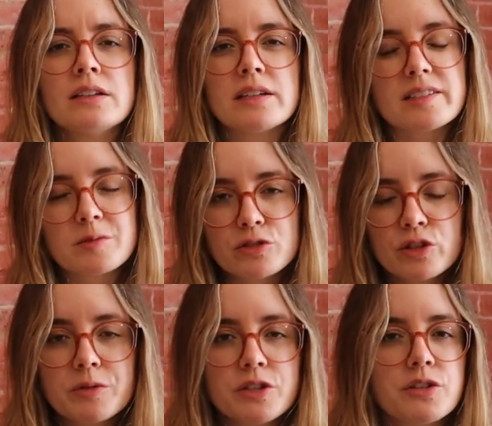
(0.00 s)
like
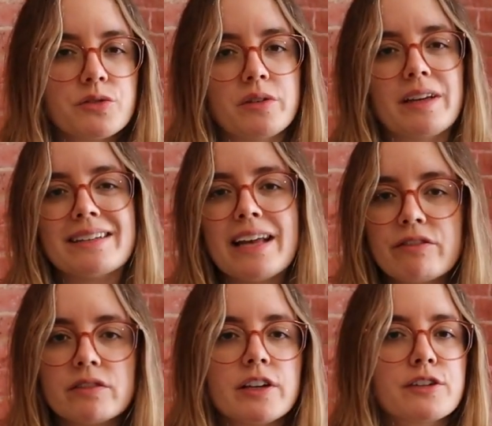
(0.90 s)
subscriptions or like
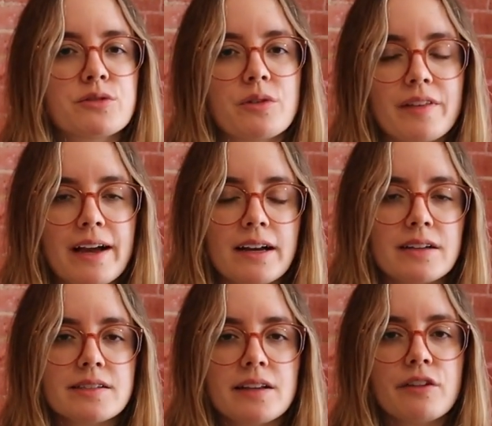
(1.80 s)
Netflix or that kind
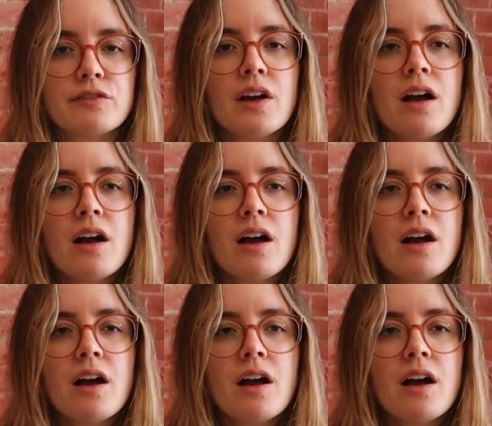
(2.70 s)
of stuff.